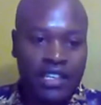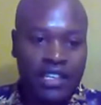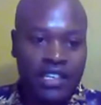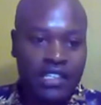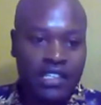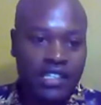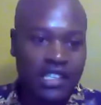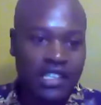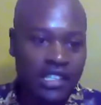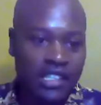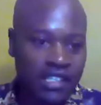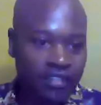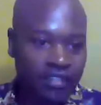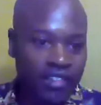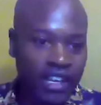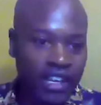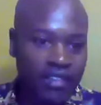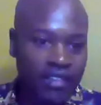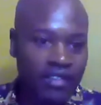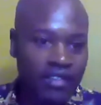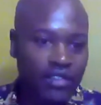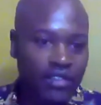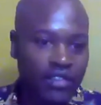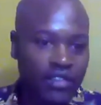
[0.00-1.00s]
He is a
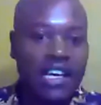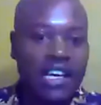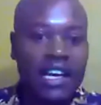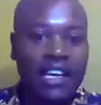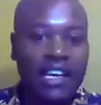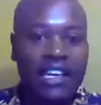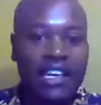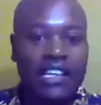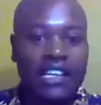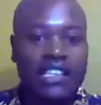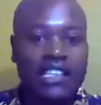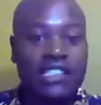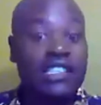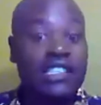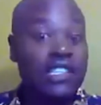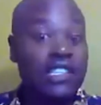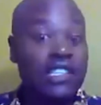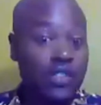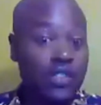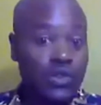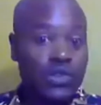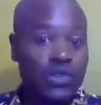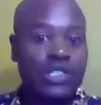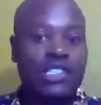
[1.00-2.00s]
survivor of the genocide
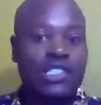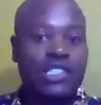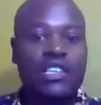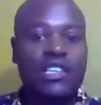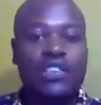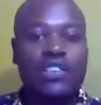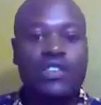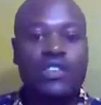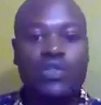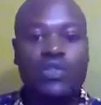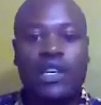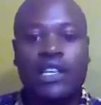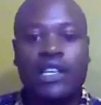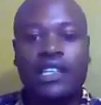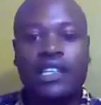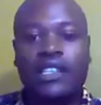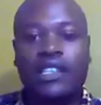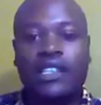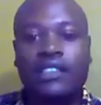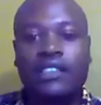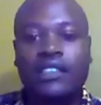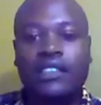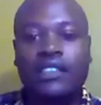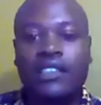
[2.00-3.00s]
against the Tutsi in
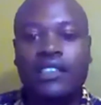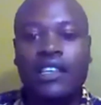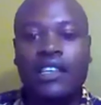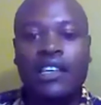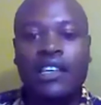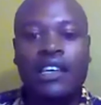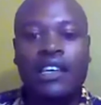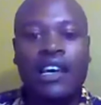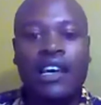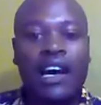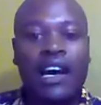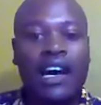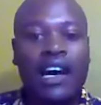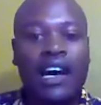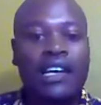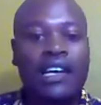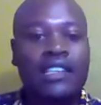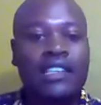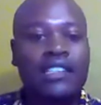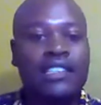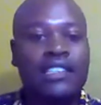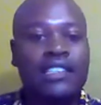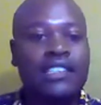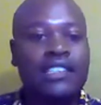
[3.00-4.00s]
Rwanda,
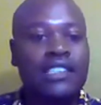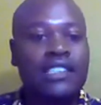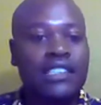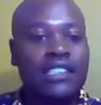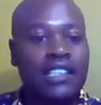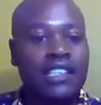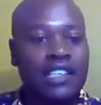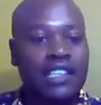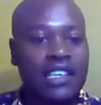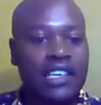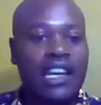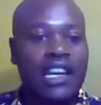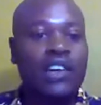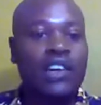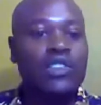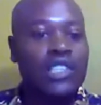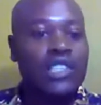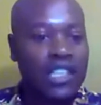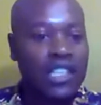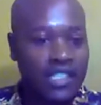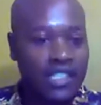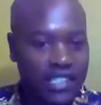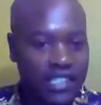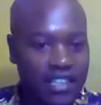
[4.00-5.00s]
and he now
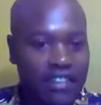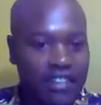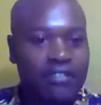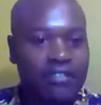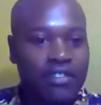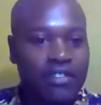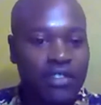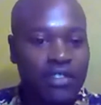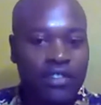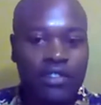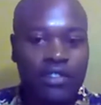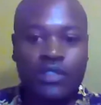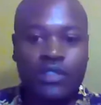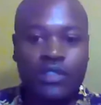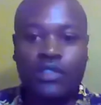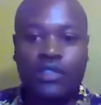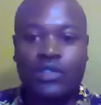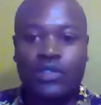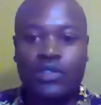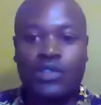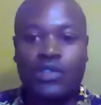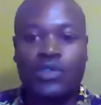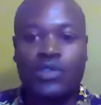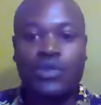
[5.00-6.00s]
takes the floor
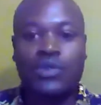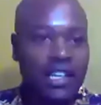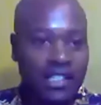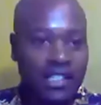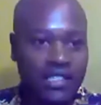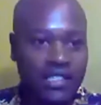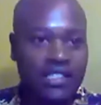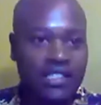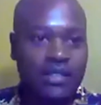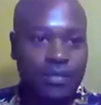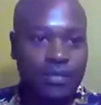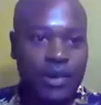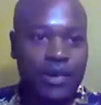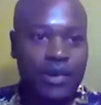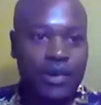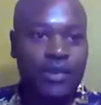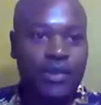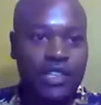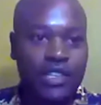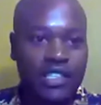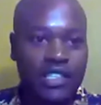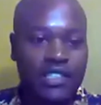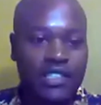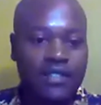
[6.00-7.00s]
to share with
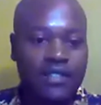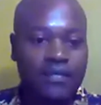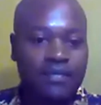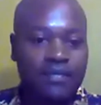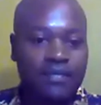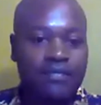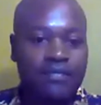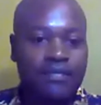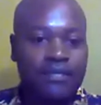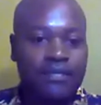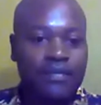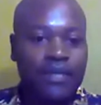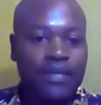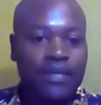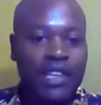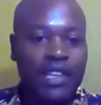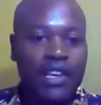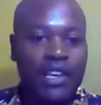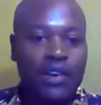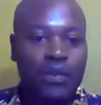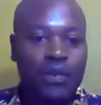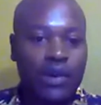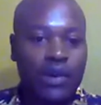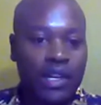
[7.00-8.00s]
us his memories.
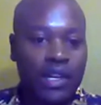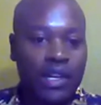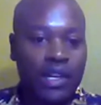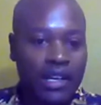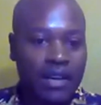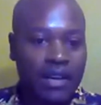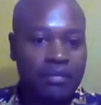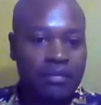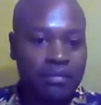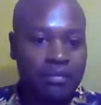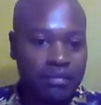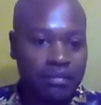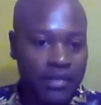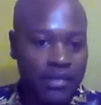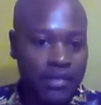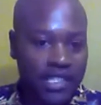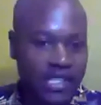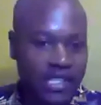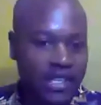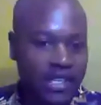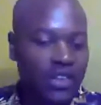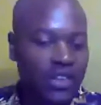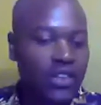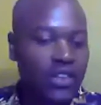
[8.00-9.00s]
Welcome,
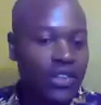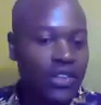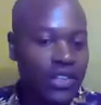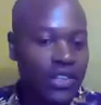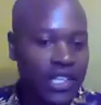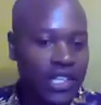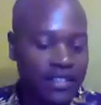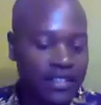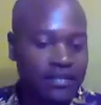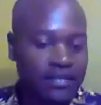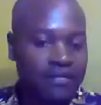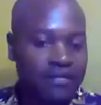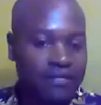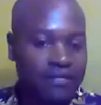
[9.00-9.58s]
Mr. Honore.